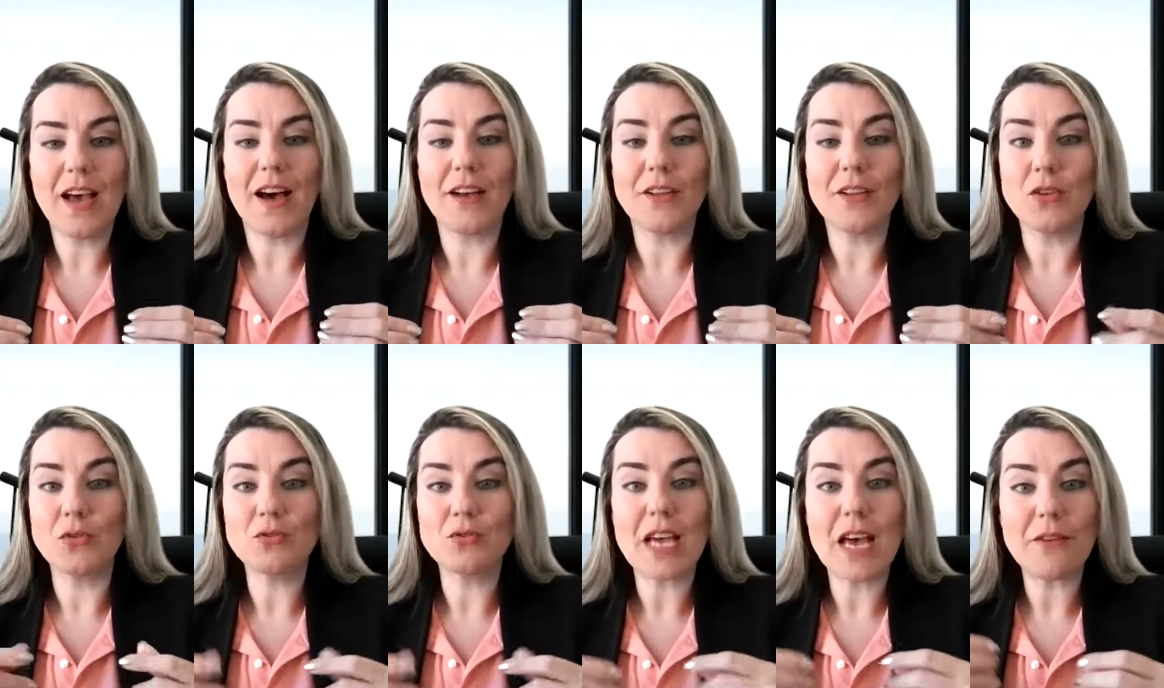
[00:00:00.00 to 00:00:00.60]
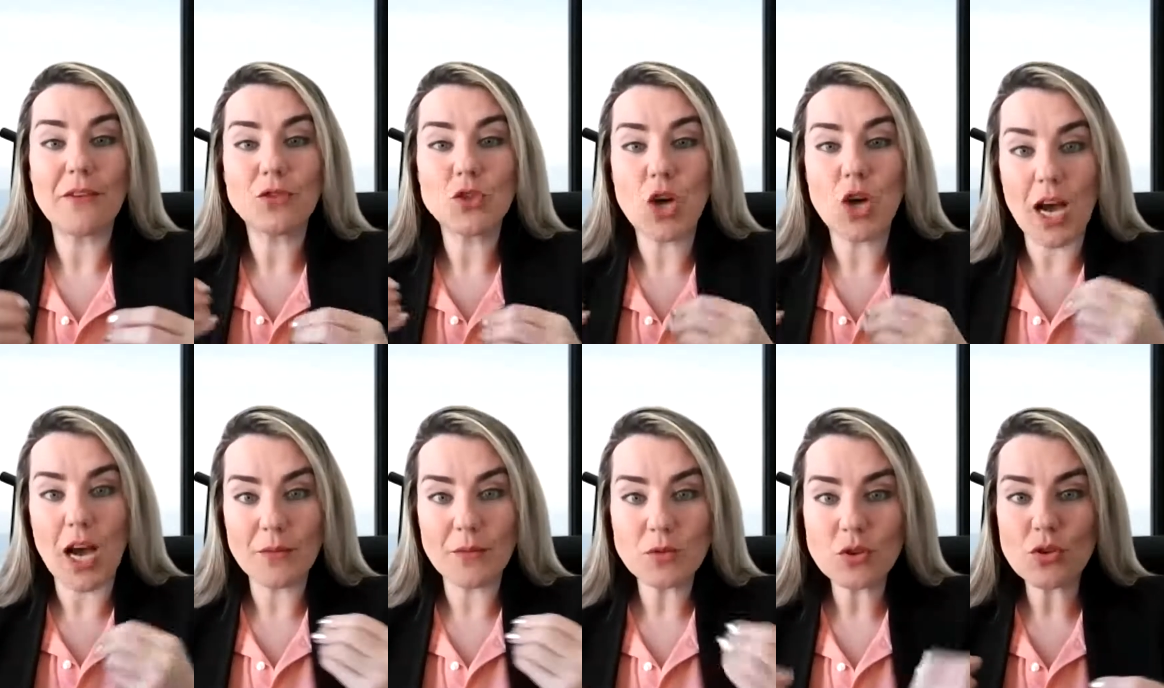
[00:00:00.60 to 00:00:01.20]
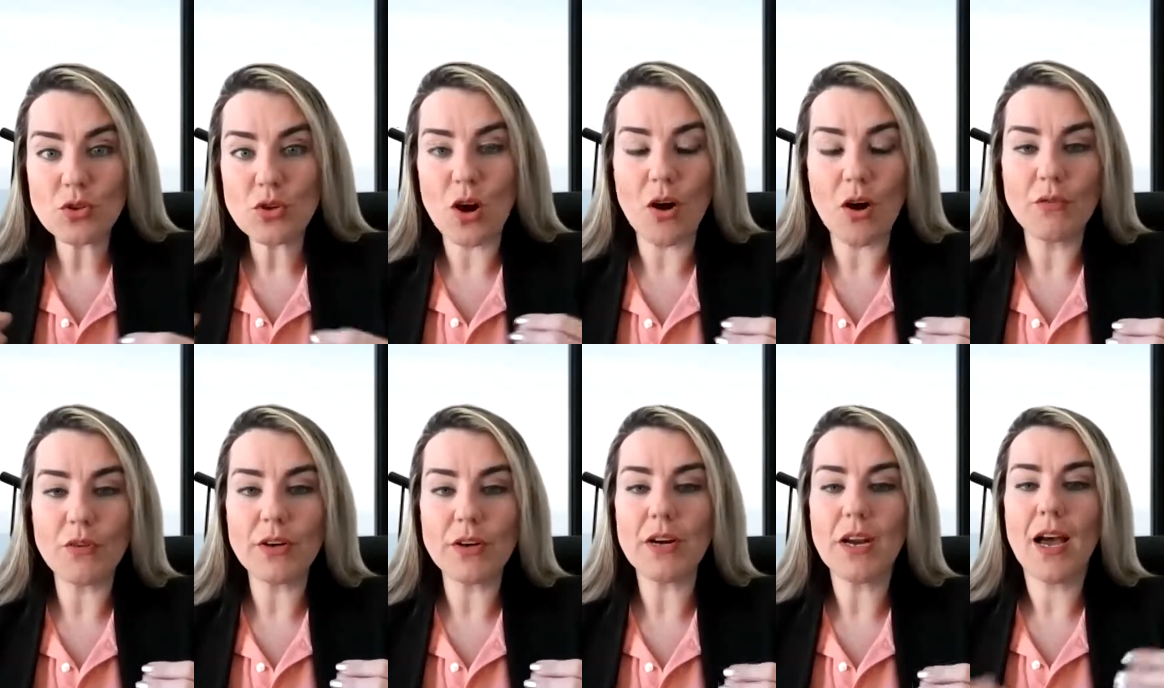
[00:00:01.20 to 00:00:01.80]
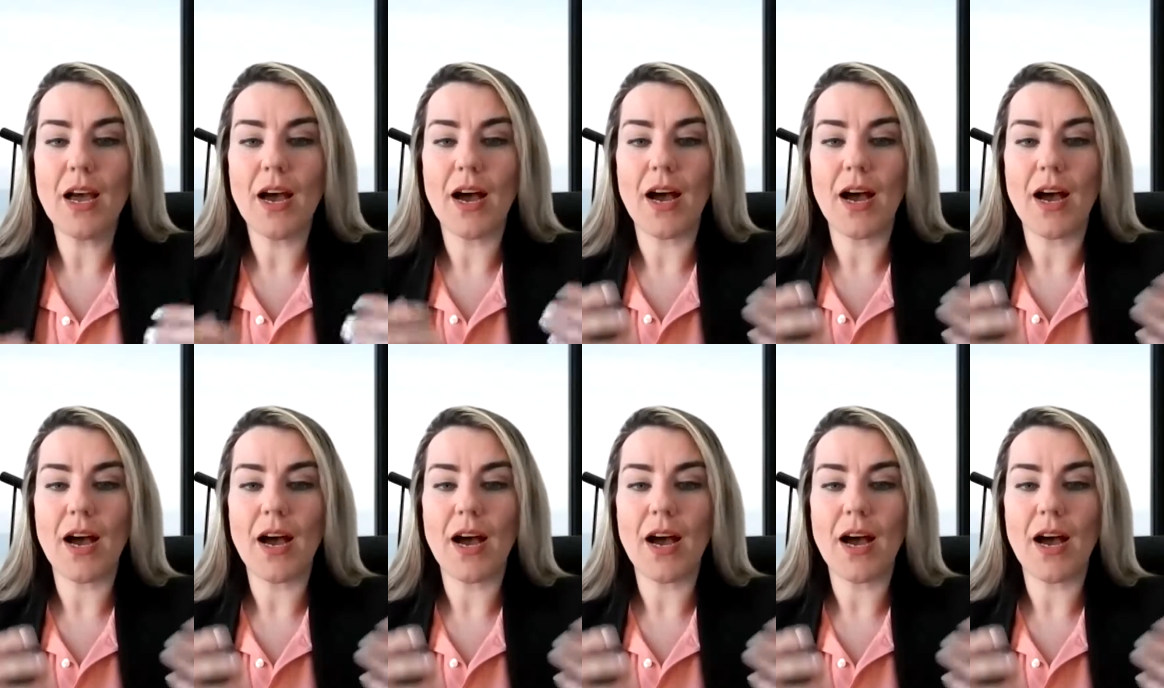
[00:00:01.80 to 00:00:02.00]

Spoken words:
I don't have time to cover,